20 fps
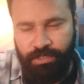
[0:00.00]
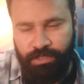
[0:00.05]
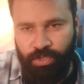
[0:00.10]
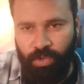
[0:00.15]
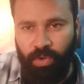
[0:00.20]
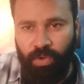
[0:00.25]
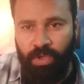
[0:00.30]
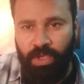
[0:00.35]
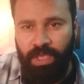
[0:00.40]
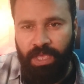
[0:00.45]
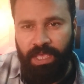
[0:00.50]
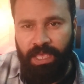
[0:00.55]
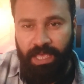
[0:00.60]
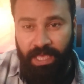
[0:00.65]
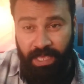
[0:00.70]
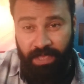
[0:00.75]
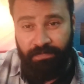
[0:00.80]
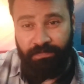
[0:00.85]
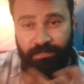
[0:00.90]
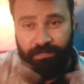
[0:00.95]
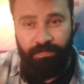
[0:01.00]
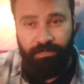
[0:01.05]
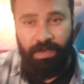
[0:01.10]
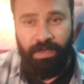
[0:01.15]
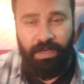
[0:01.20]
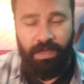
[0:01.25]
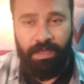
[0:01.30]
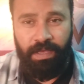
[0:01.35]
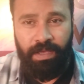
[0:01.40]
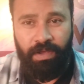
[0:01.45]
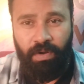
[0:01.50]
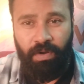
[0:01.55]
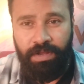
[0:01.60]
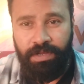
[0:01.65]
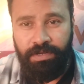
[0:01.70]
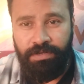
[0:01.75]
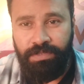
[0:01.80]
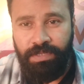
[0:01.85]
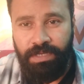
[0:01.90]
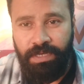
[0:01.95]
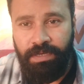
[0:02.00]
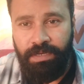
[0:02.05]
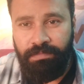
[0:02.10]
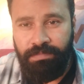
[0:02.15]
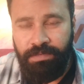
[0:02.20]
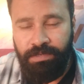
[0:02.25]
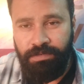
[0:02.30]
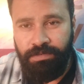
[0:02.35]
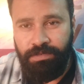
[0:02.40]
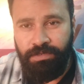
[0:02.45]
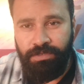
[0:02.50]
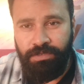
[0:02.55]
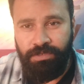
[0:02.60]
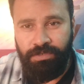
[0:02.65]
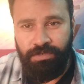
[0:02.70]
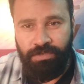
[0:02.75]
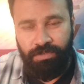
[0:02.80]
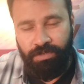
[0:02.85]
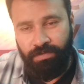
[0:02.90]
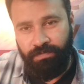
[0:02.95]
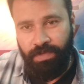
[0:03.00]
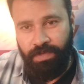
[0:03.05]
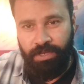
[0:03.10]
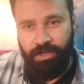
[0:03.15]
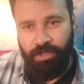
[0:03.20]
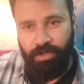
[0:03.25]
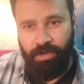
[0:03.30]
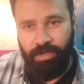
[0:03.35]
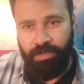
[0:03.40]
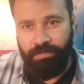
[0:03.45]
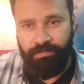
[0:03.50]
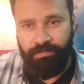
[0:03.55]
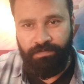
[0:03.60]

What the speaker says: So if according to the video,